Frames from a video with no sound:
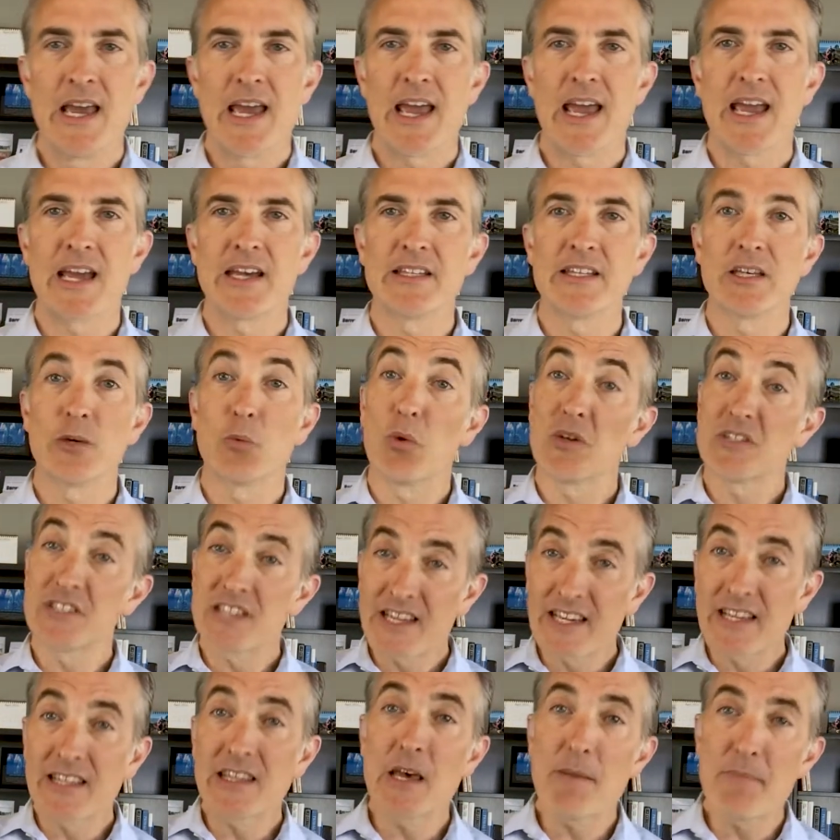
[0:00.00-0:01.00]
And then once
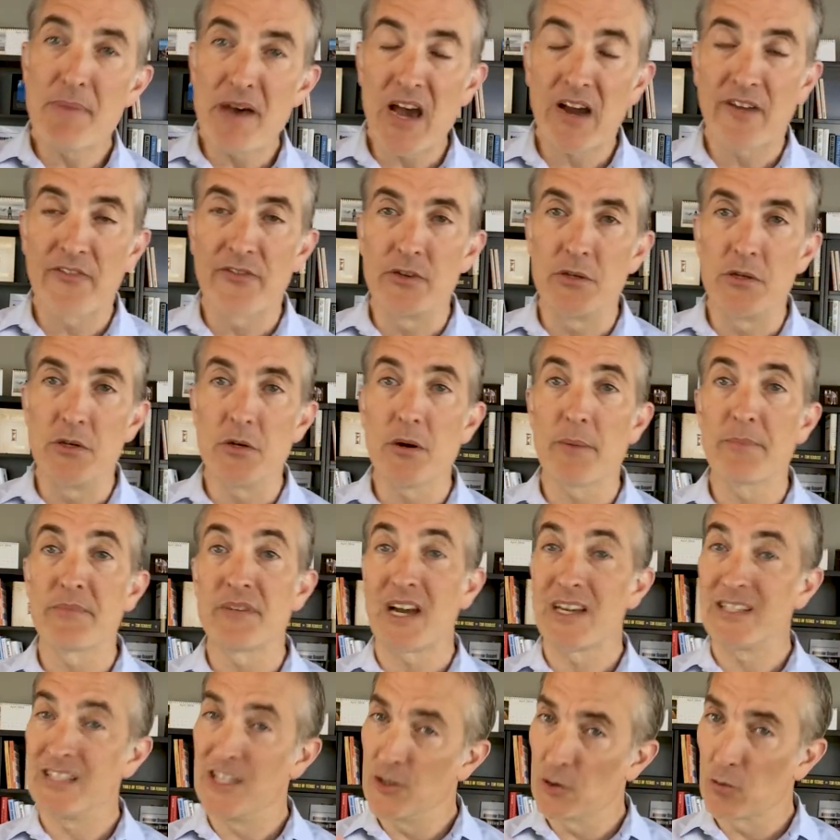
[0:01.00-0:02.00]
I get that back for you,
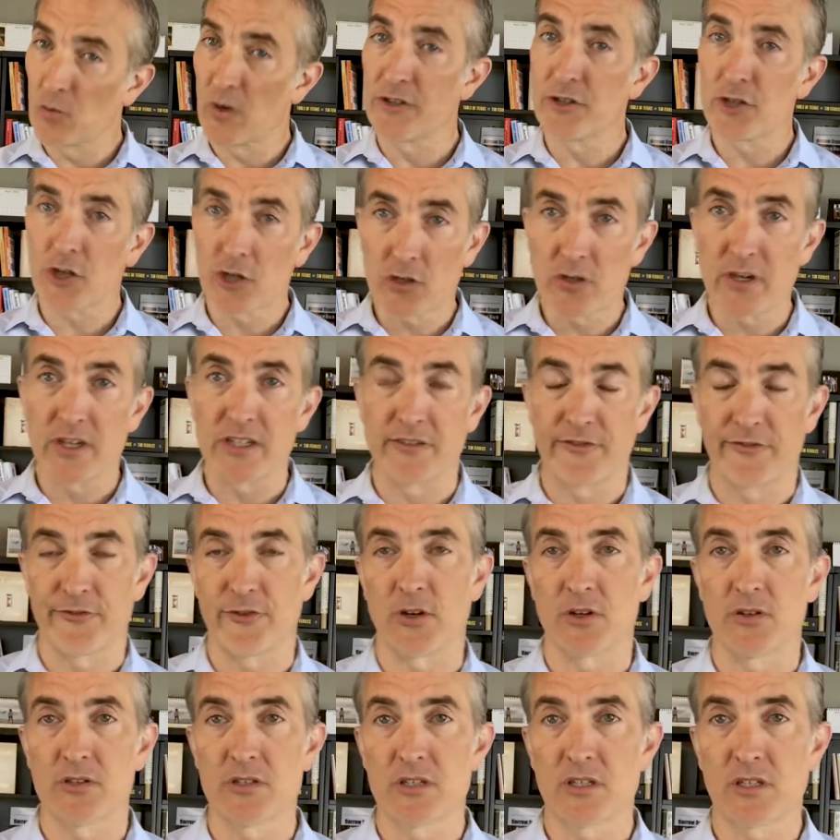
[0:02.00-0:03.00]
I need to run your credit
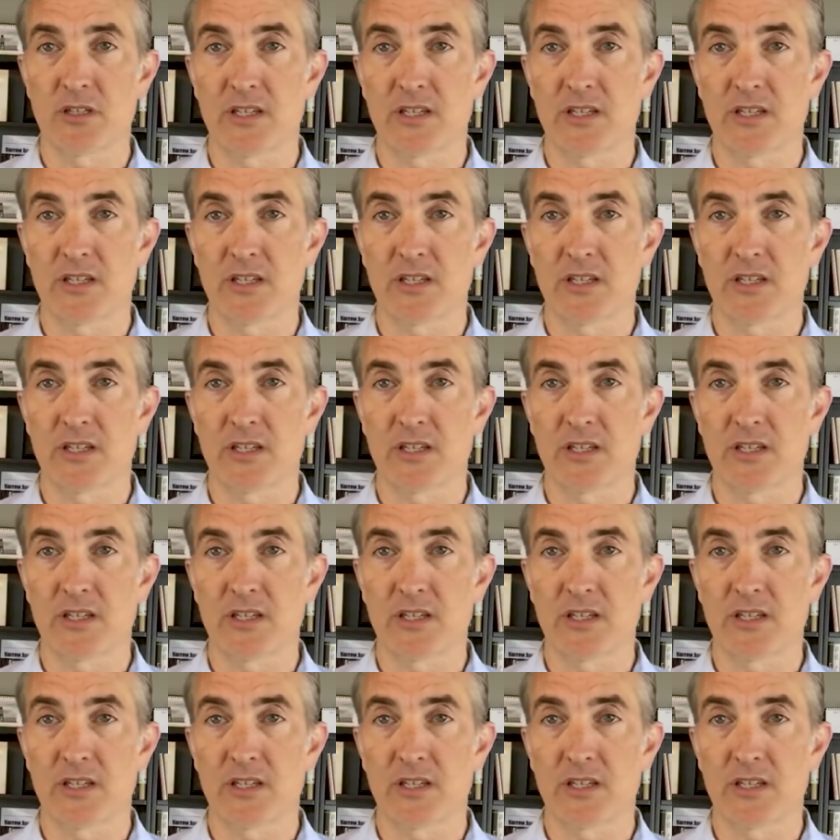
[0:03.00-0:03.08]
first.